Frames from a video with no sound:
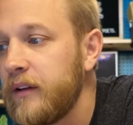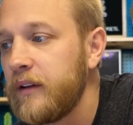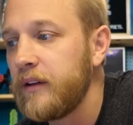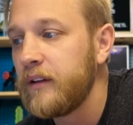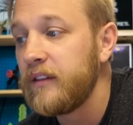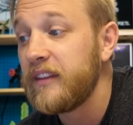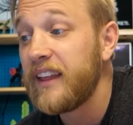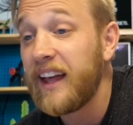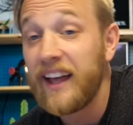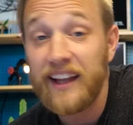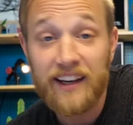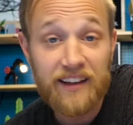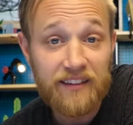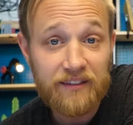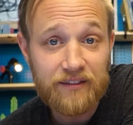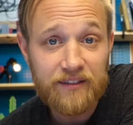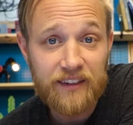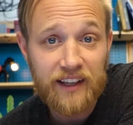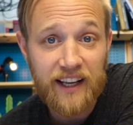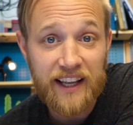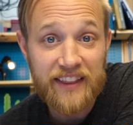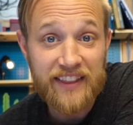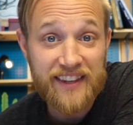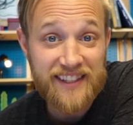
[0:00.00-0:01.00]
Then,
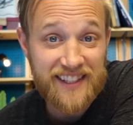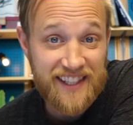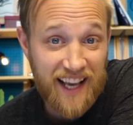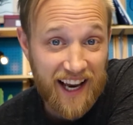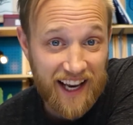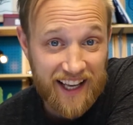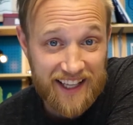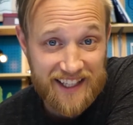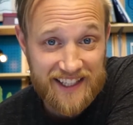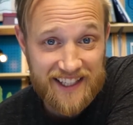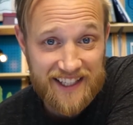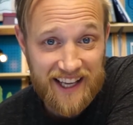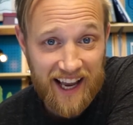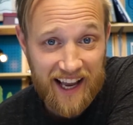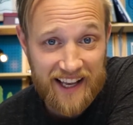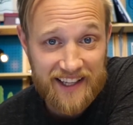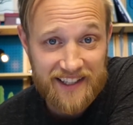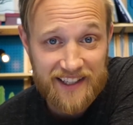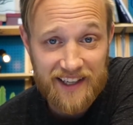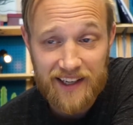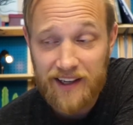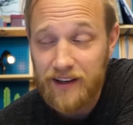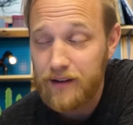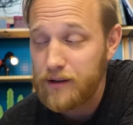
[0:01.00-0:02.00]
in the second
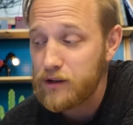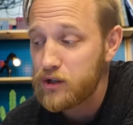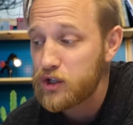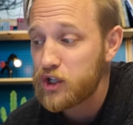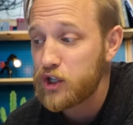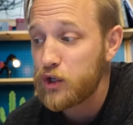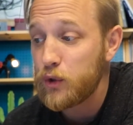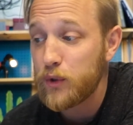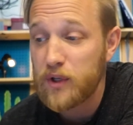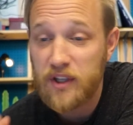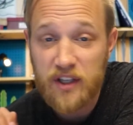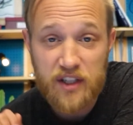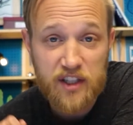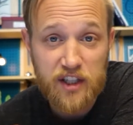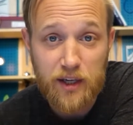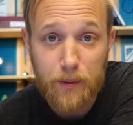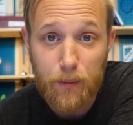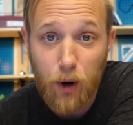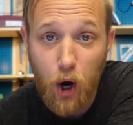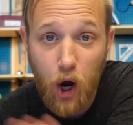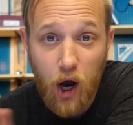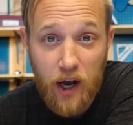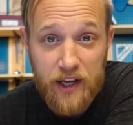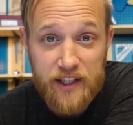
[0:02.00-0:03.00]
stanza, she uses
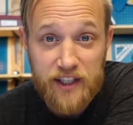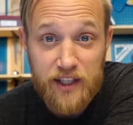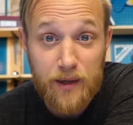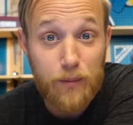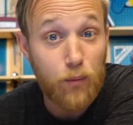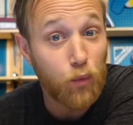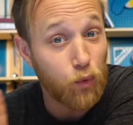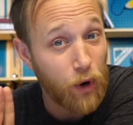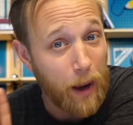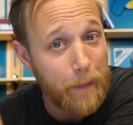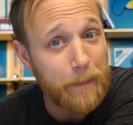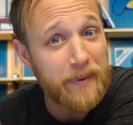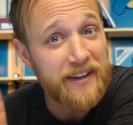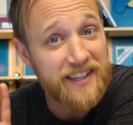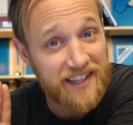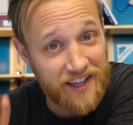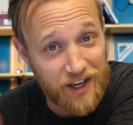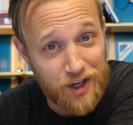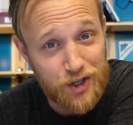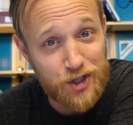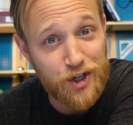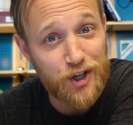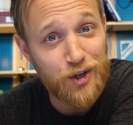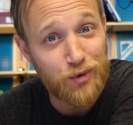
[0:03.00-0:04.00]
some awesome
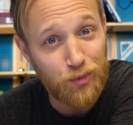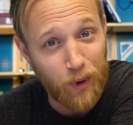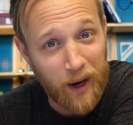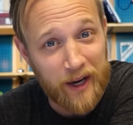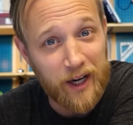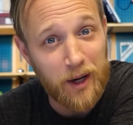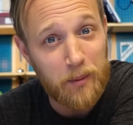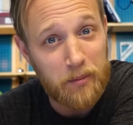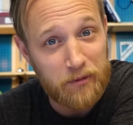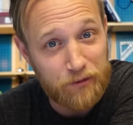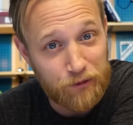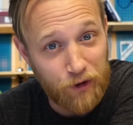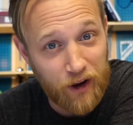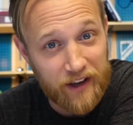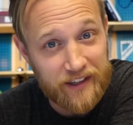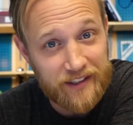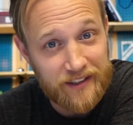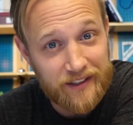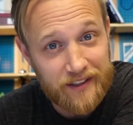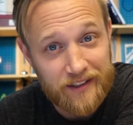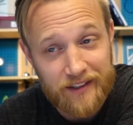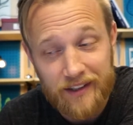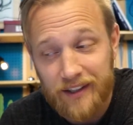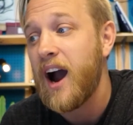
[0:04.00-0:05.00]
repetition right up
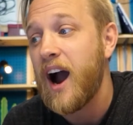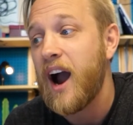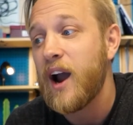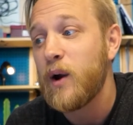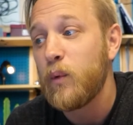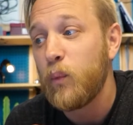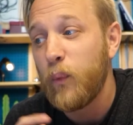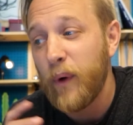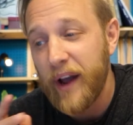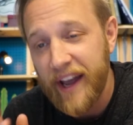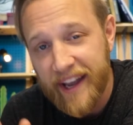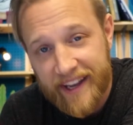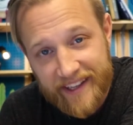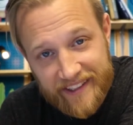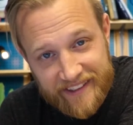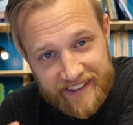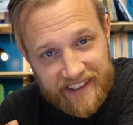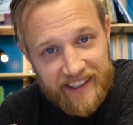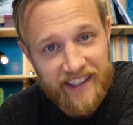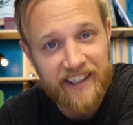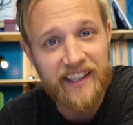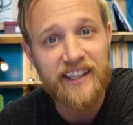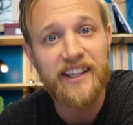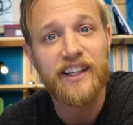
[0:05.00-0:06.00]
front. I
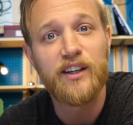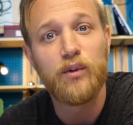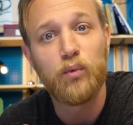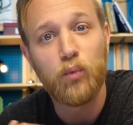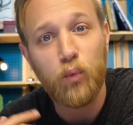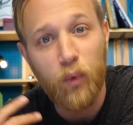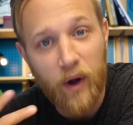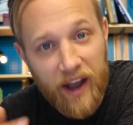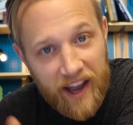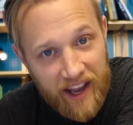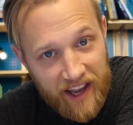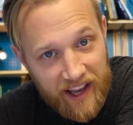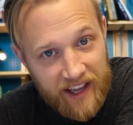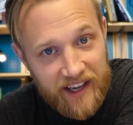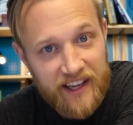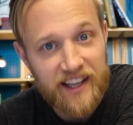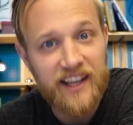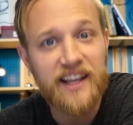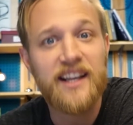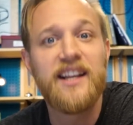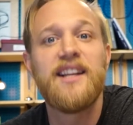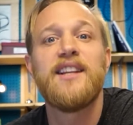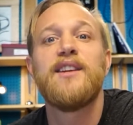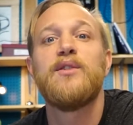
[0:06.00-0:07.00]
waited and
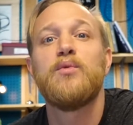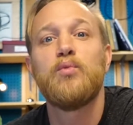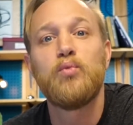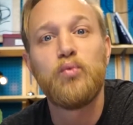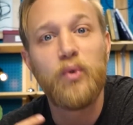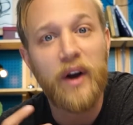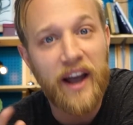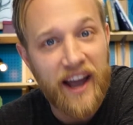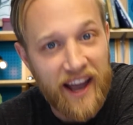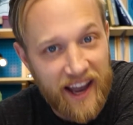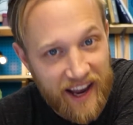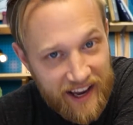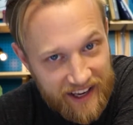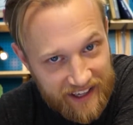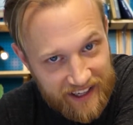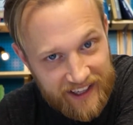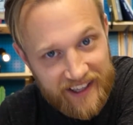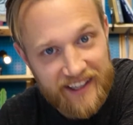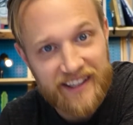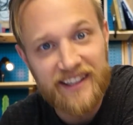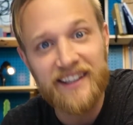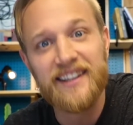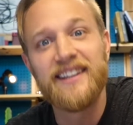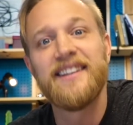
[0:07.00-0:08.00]
waited and
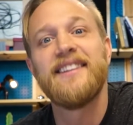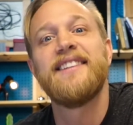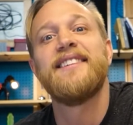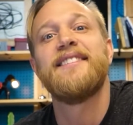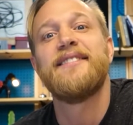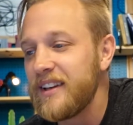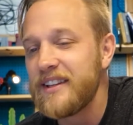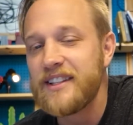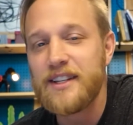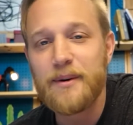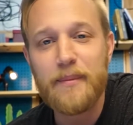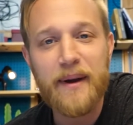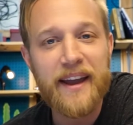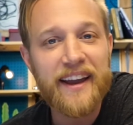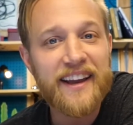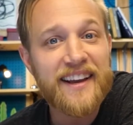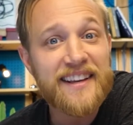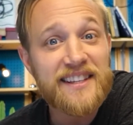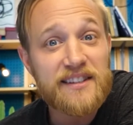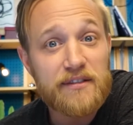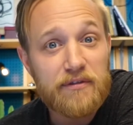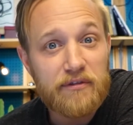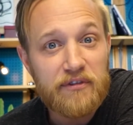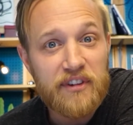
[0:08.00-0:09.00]
waited to make
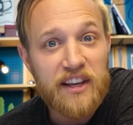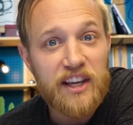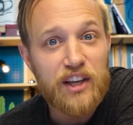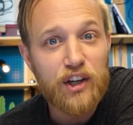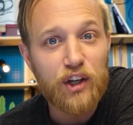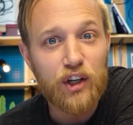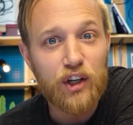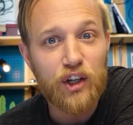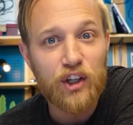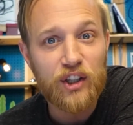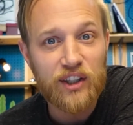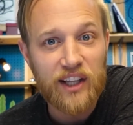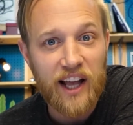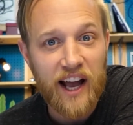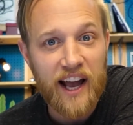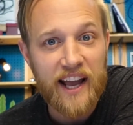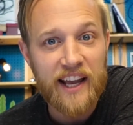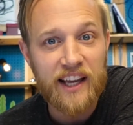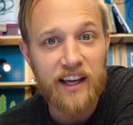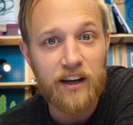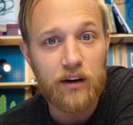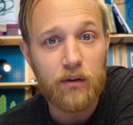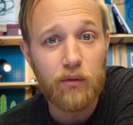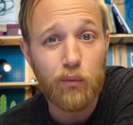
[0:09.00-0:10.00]
us feel
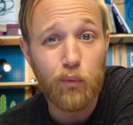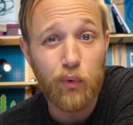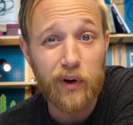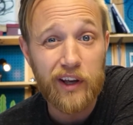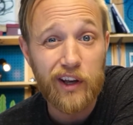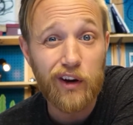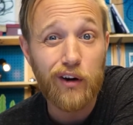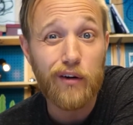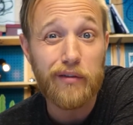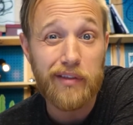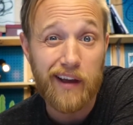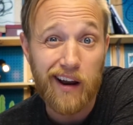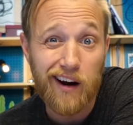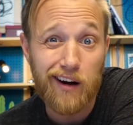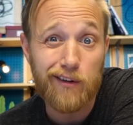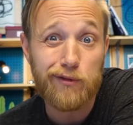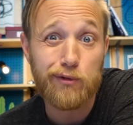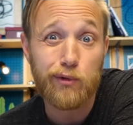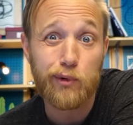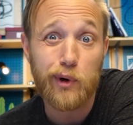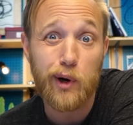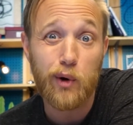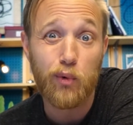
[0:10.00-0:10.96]
like we are there for a